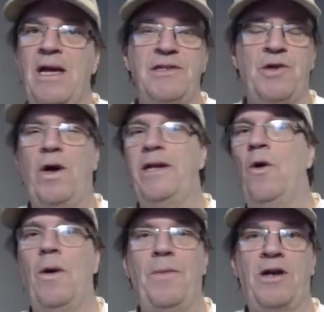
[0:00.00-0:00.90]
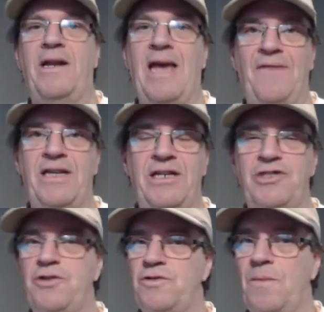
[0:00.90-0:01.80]
So I know I'm not going to have any
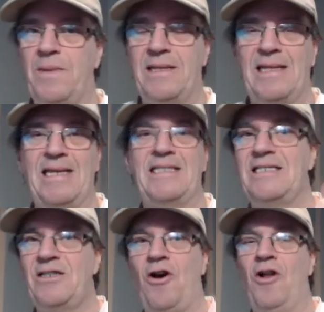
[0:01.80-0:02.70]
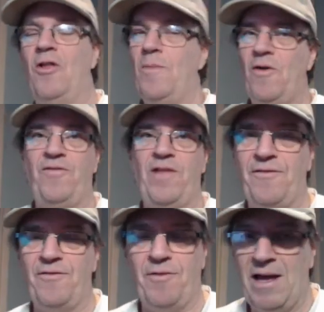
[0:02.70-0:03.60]
issues. But this is all about
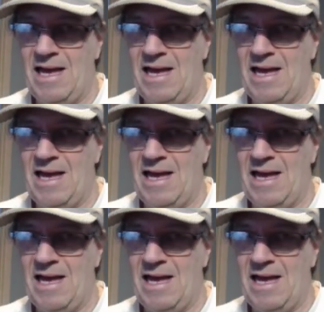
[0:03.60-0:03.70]
flavor.